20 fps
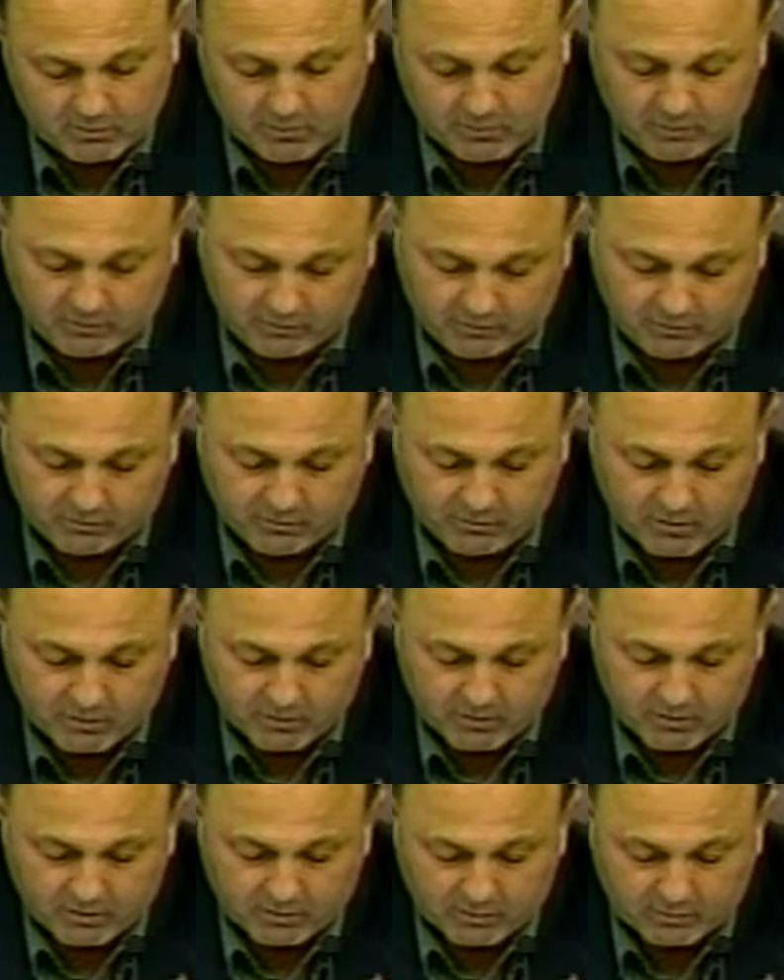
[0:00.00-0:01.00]
which is
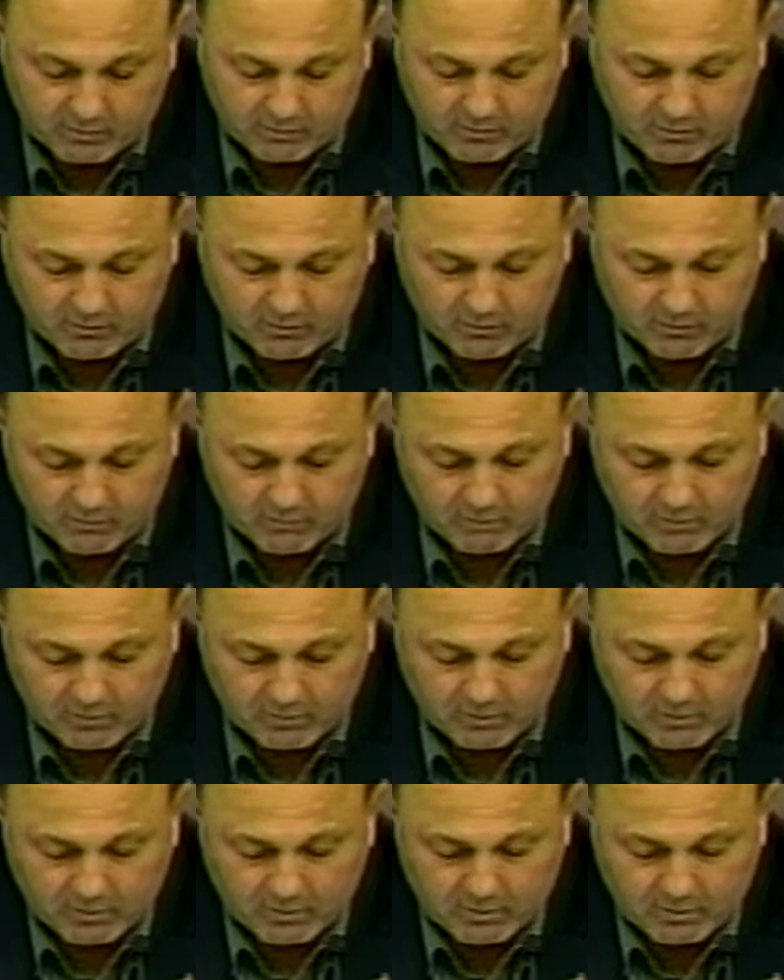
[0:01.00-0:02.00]
no increase
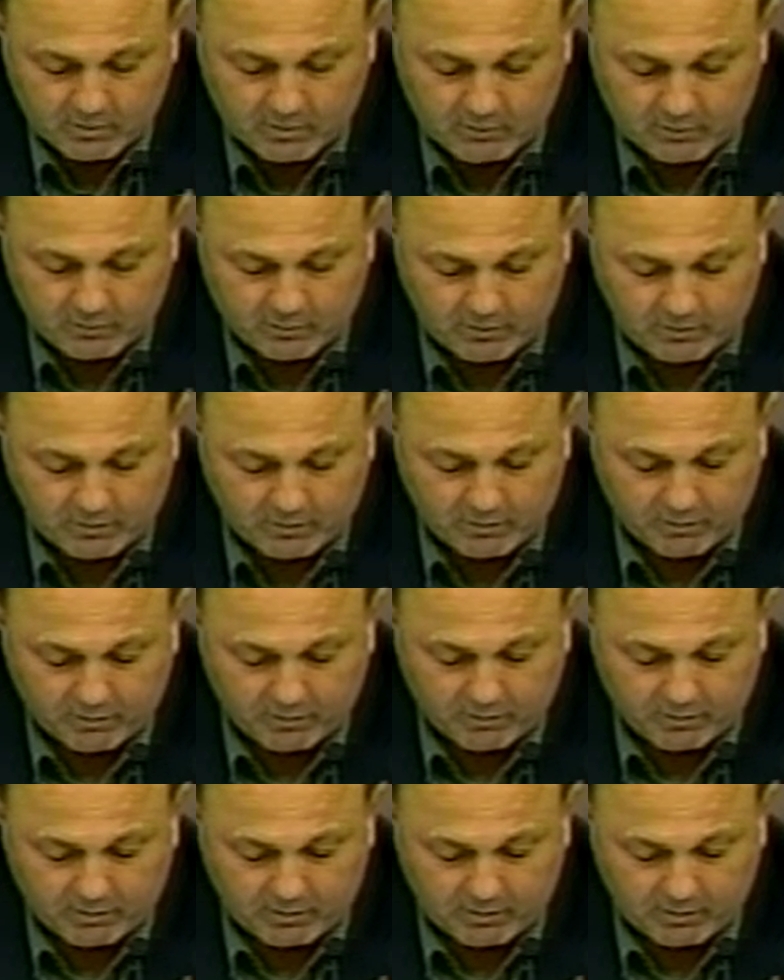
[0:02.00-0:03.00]
over
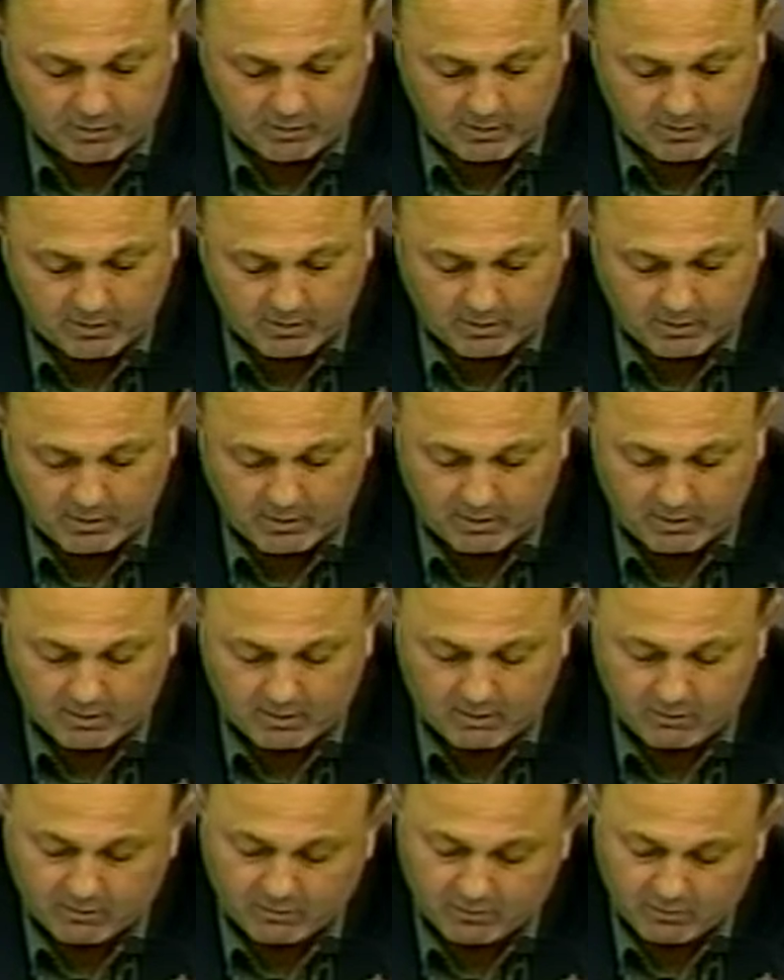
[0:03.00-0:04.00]
2013, and
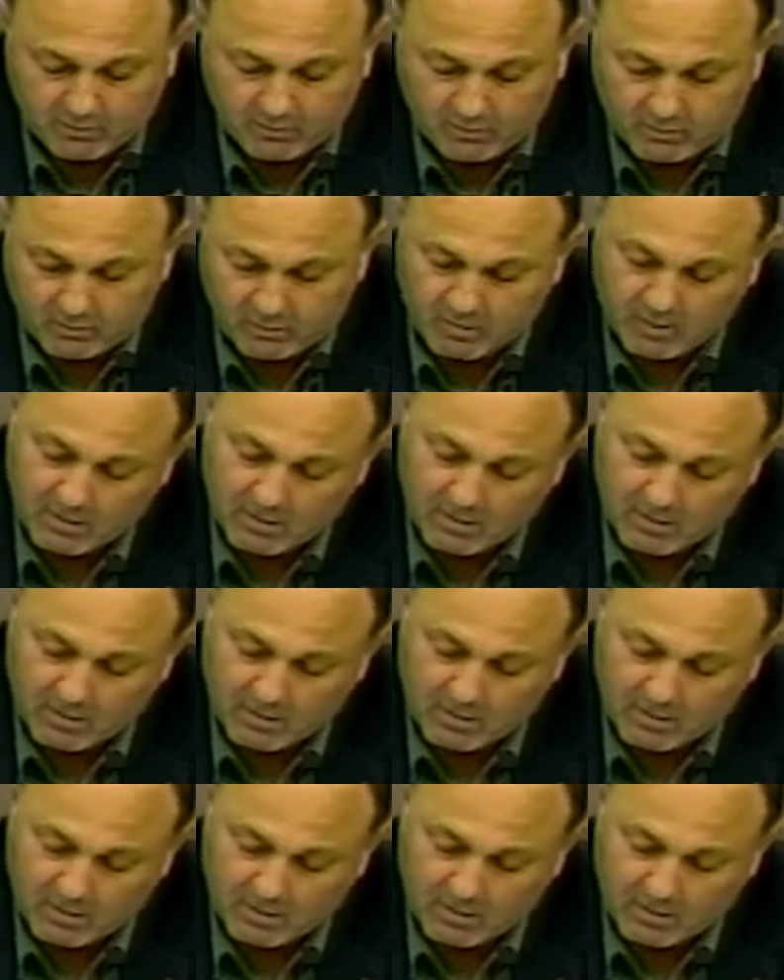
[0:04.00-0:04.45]
it is